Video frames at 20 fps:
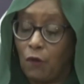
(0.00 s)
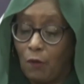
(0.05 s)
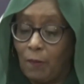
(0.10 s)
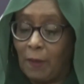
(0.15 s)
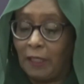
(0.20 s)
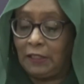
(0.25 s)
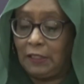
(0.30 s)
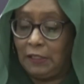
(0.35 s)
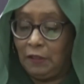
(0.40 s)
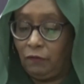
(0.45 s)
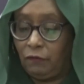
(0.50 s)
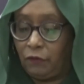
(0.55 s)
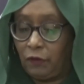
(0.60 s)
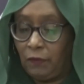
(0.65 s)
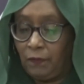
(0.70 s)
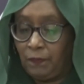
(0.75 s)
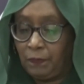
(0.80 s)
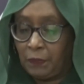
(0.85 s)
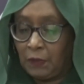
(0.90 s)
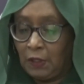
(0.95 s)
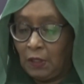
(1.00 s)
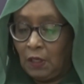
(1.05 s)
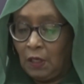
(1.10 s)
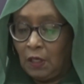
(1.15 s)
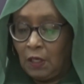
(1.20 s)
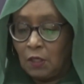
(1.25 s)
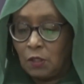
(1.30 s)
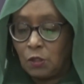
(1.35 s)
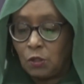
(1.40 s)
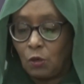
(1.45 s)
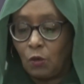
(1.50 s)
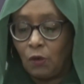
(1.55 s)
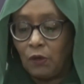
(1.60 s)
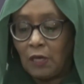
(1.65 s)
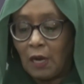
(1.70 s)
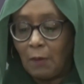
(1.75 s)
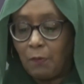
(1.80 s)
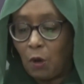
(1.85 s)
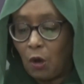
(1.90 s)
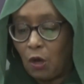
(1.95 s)
10 years after the
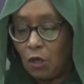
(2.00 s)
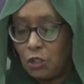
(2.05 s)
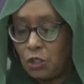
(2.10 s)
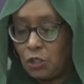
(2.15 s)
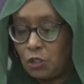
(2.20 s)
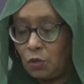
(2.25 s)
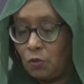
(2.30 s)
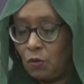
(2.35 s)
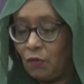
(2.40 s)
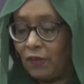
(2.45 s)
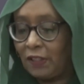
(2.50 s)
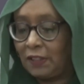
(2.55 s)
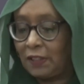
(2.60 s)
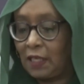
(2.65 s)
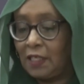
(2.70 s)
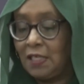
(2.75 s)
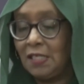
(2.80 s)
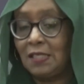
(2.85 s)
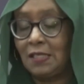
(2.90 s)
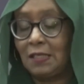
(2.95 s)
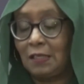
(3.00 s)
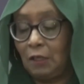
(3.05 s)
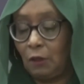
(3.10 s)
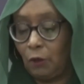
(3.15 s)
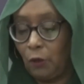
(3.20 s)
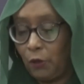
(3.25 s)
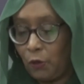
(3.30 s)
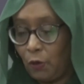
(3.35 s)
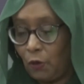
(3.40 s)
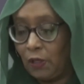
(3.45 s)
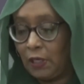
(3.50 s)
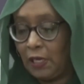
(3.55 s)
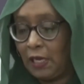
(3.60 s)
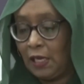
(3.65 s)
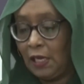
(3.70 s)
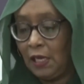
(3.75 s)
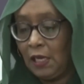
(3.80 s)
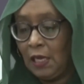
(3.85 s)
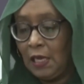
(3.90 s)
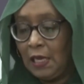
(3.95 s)
adoption of the National Gender
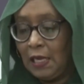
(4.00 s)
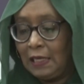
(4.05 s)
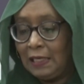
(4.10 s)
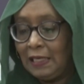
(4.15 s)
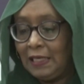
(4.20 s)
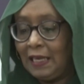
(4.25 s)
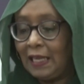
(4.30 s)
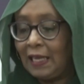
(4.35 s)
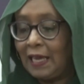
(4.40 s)
Policy of